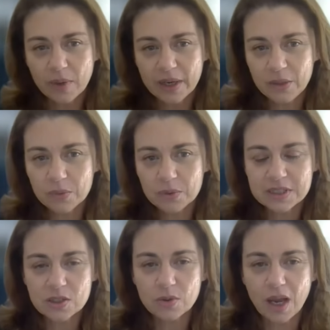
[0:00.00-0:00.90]
when I will
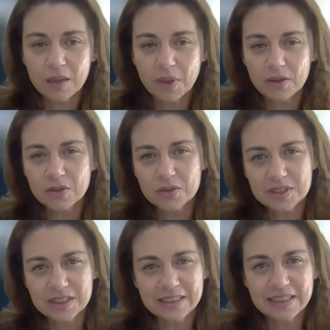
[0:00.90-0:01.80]
describe
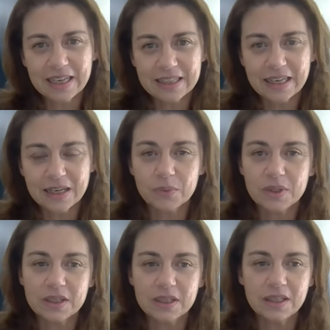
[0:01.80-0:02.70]
Holocaust denial, I
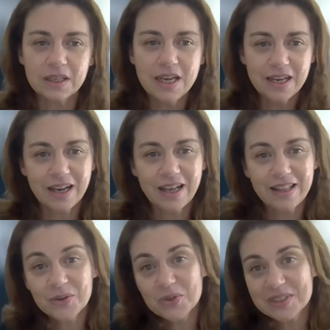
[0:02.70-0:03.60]
will,
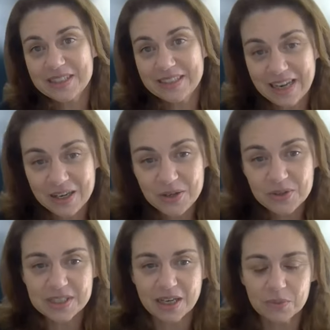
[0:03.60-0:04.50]
Holocaust
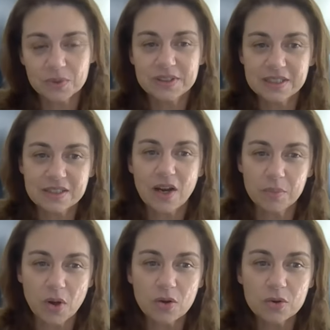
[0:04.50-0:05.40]
deniers, I will
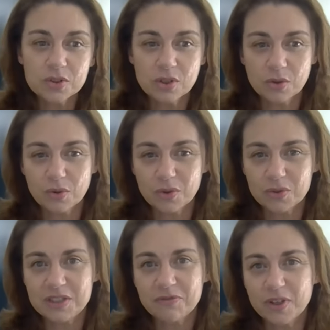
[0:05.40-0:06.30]
describe also
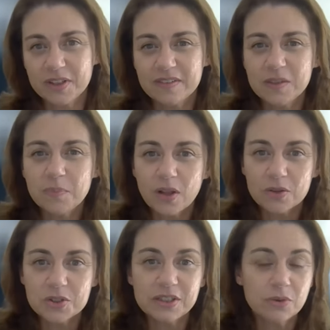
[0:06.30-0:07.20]
the different
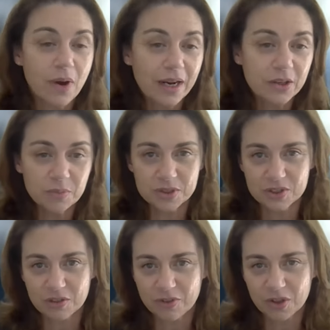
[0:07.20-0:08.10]
typology or
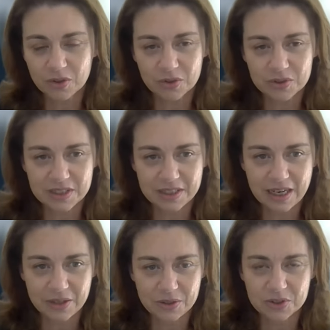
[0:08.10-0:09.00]
arguments of Holocaust
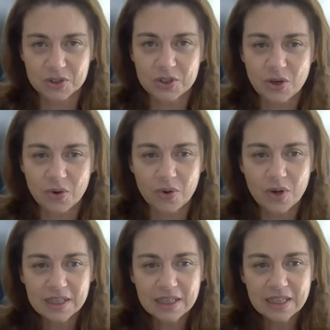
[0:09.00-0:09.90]
deniers. So
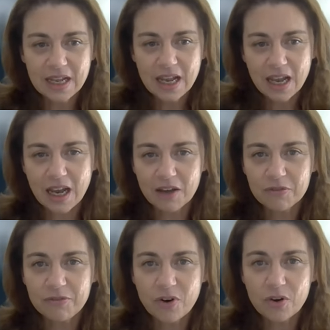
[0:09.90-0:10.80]

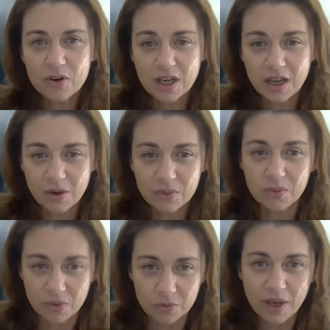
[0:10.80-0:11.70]
for
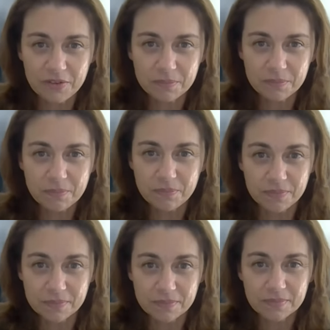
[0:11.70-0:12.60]
one
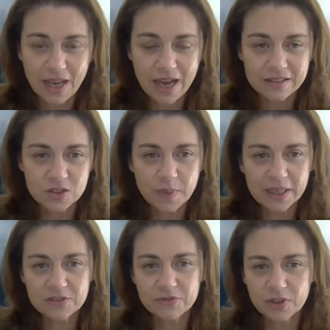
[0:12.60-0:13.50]

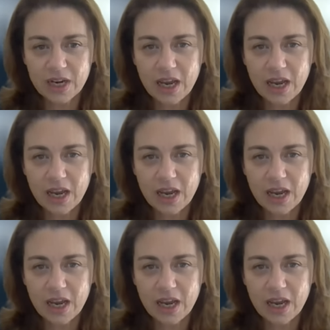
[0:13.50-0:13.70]
aspect for